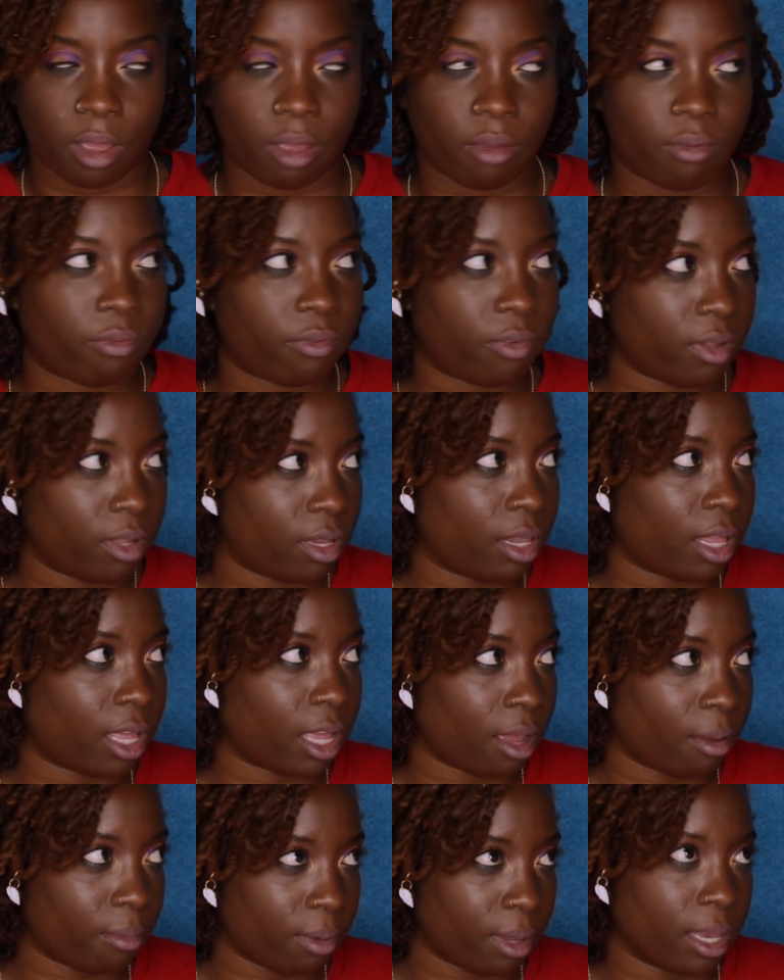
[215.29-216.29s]
I feel
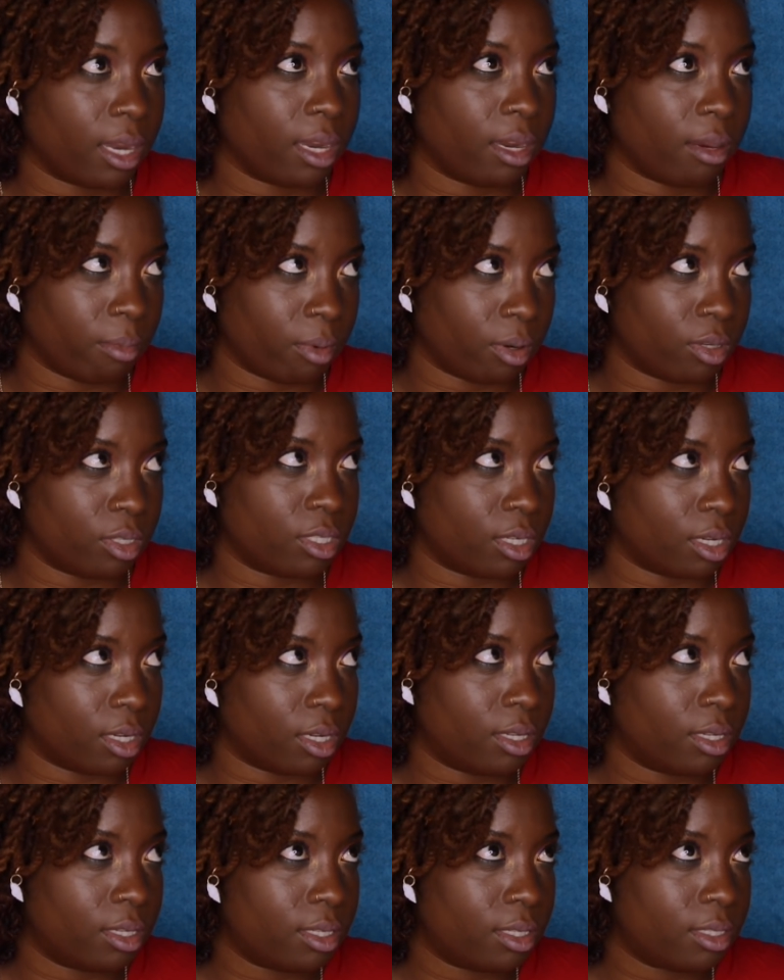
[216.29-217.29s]
like I'm getting
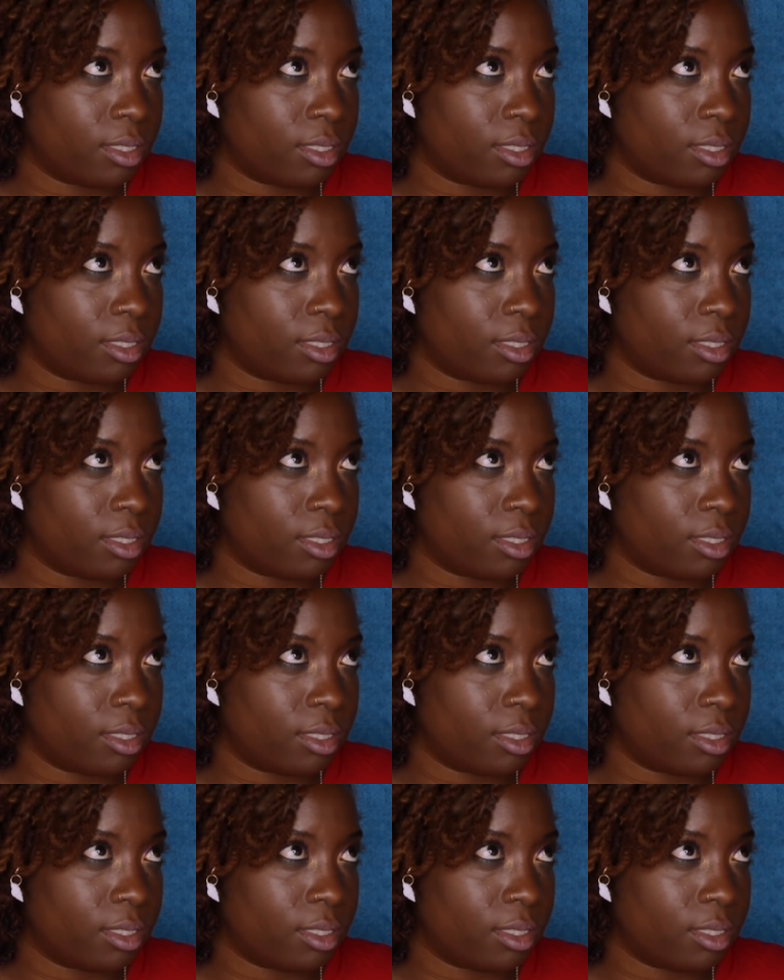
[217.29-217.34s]
emotional.